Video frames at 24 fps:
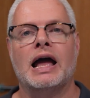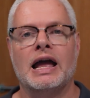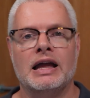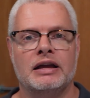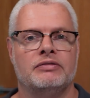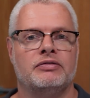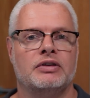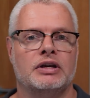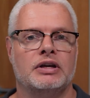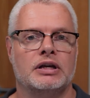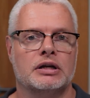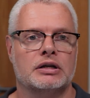
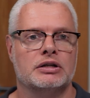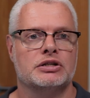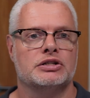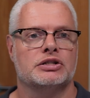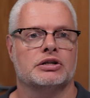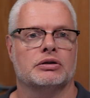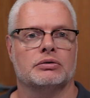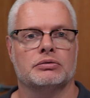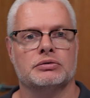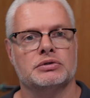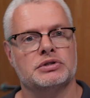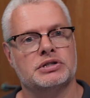AV
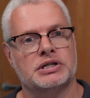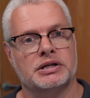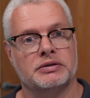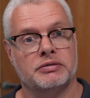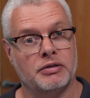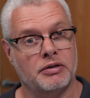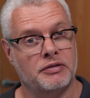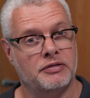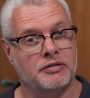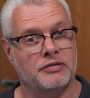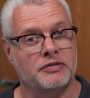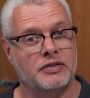consultancy
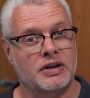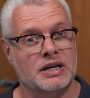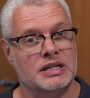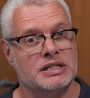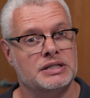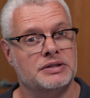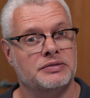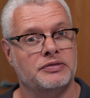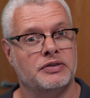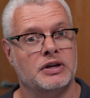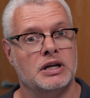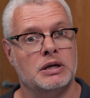for a
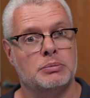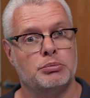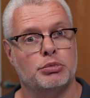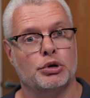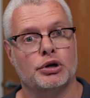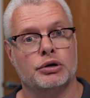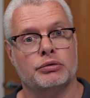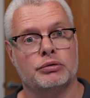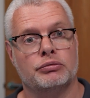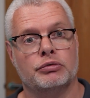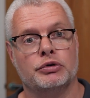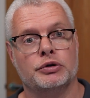fixed fee
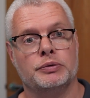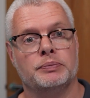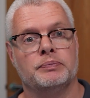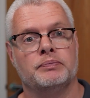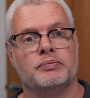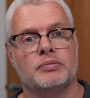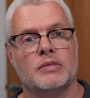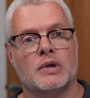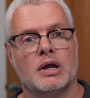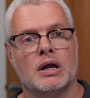per room.